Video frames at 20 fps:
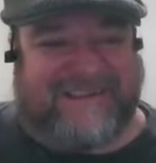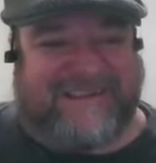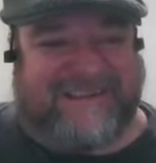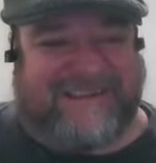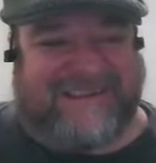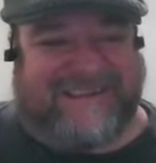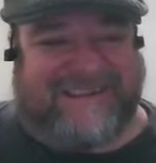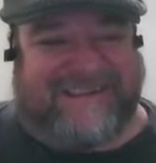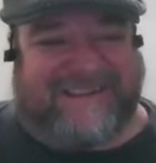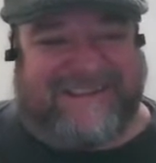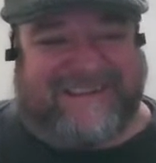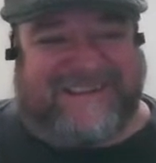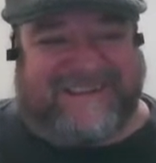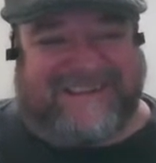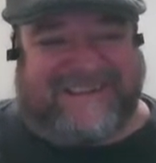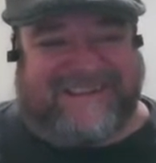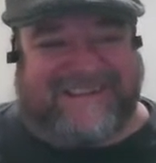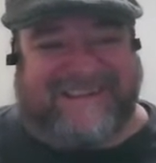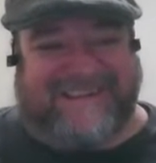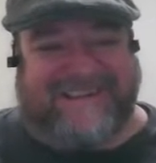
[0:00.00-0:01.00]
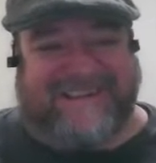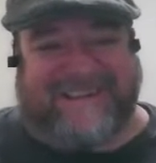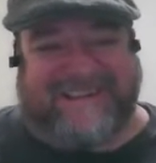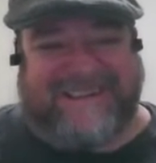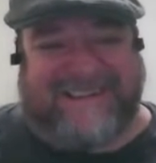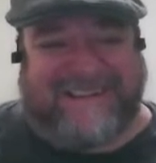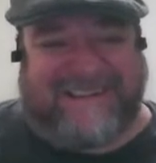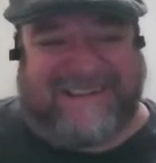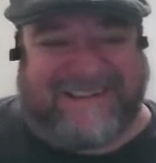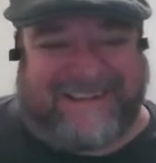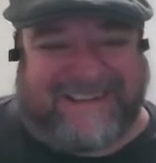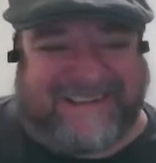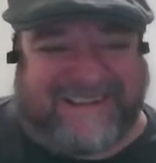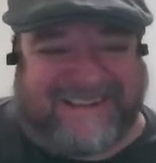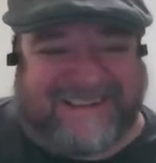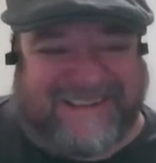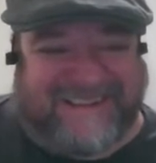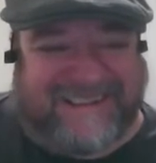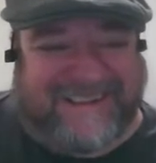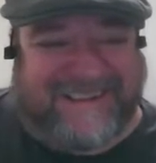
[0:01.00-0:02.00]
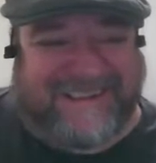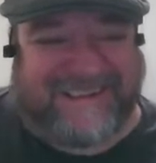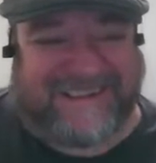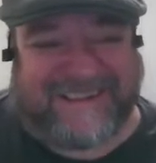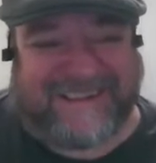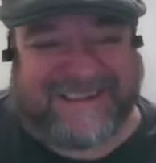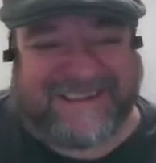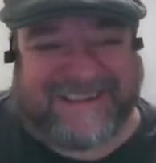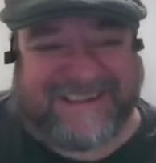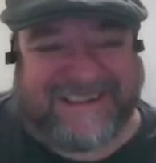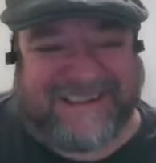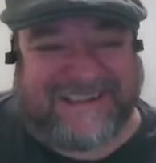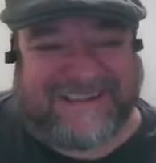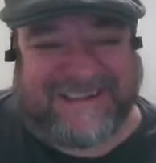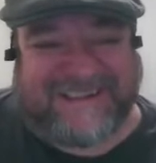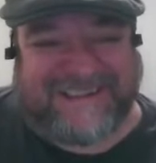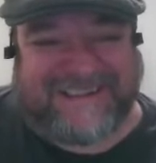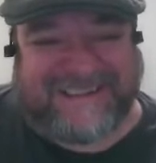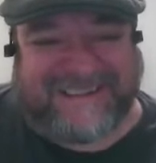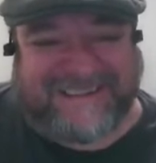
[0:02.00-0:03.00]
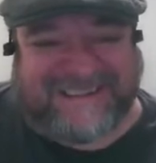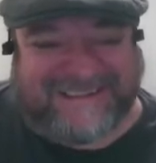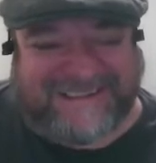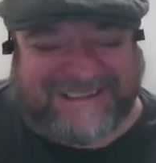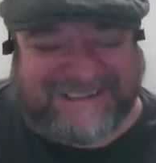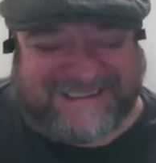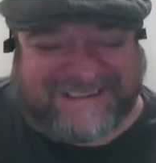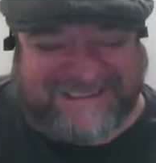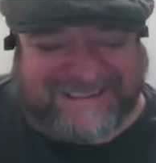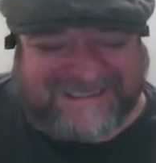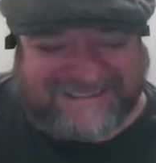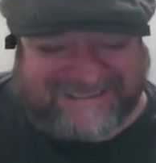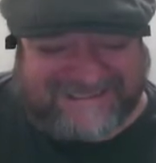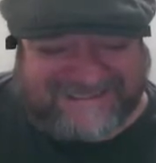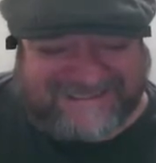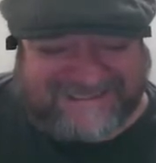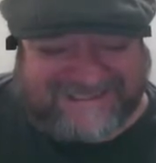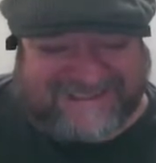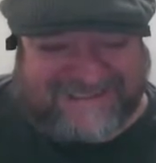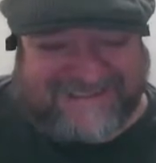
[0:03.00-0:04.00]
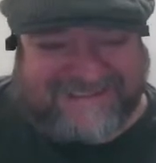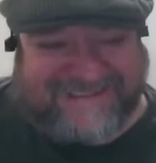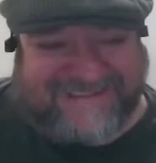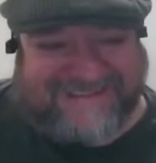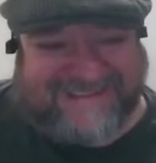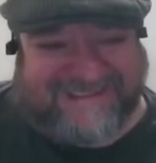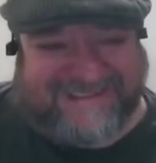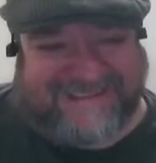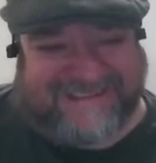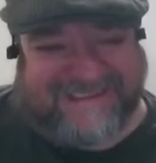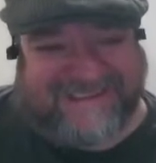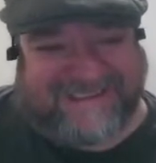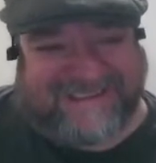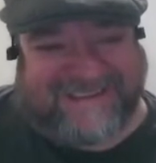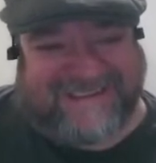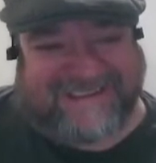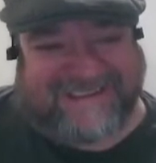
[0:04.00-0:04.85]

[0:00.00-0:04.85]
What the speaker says: (not speaking)